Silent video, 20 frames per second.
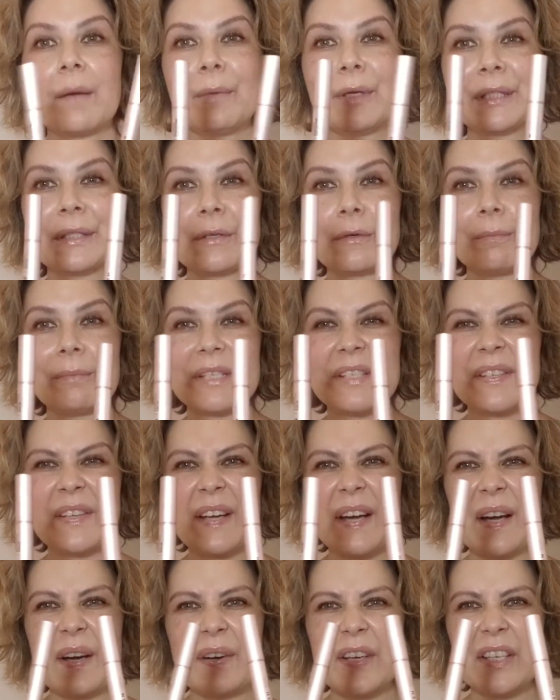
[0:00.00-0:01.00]
in little
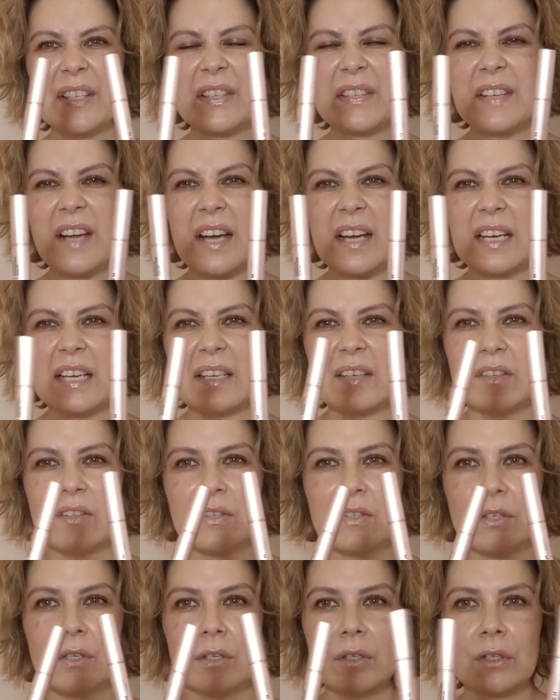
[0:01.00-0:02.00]
mascara
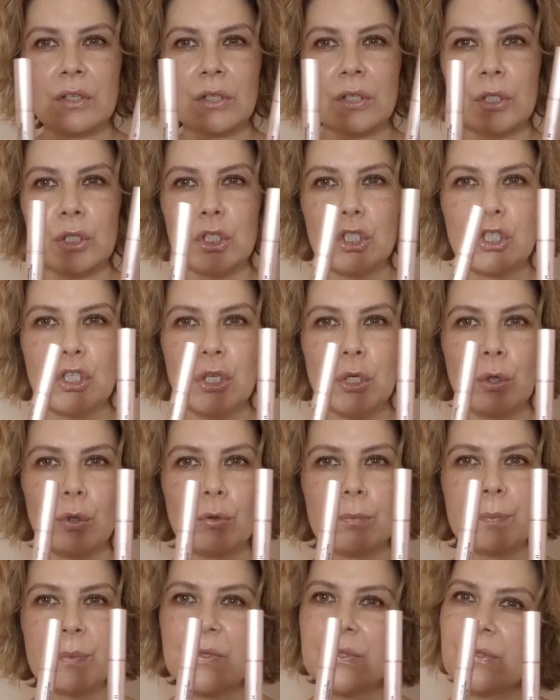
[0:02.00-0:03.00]
sized
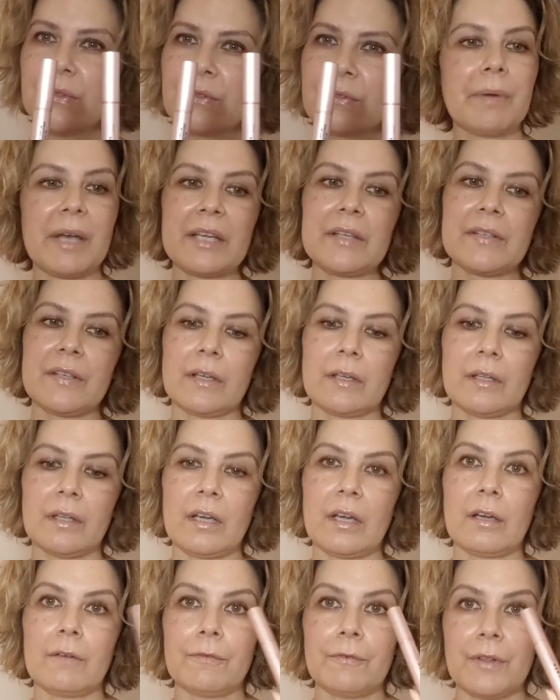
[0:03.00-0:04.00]
tubes,
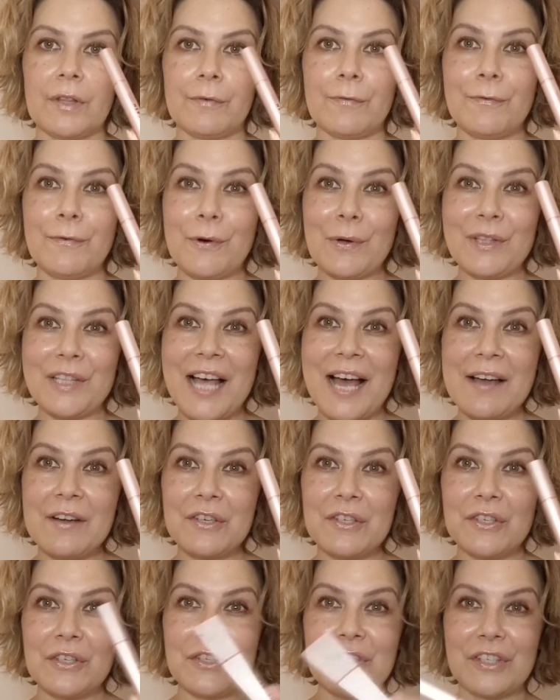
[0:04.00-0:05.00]
basically for the
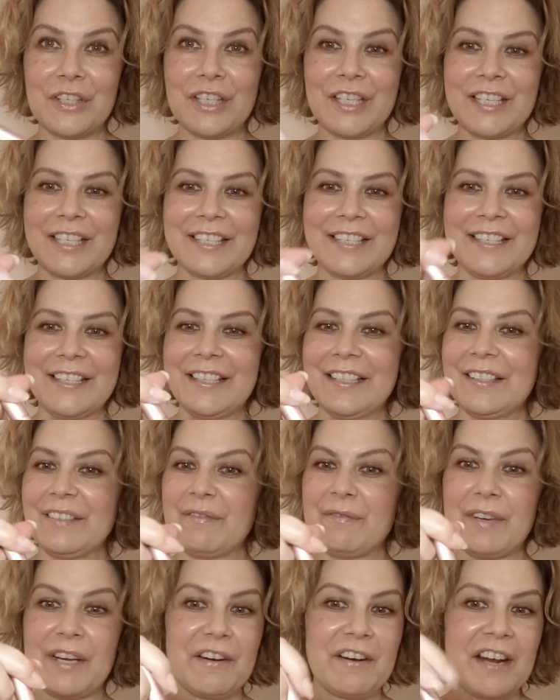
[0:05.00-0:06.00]
ForLash.
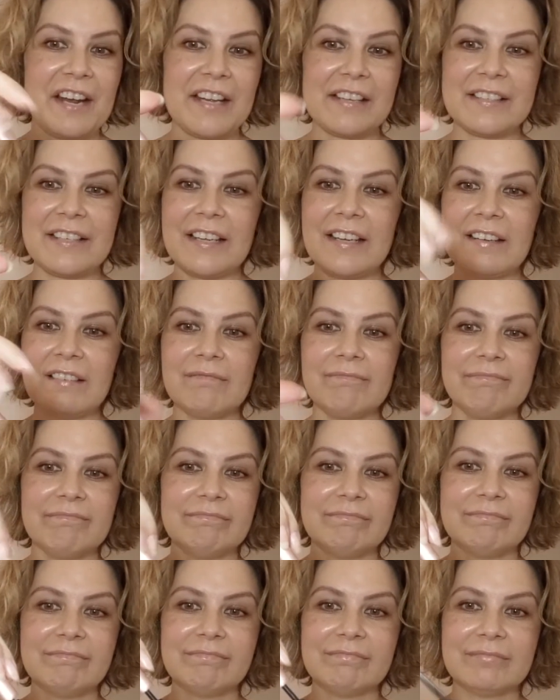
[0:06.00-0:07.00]
Very easy.
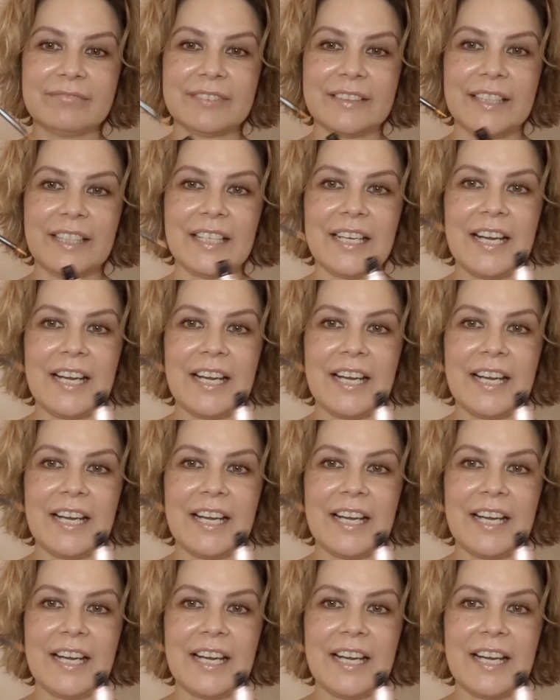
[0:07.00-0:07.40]
It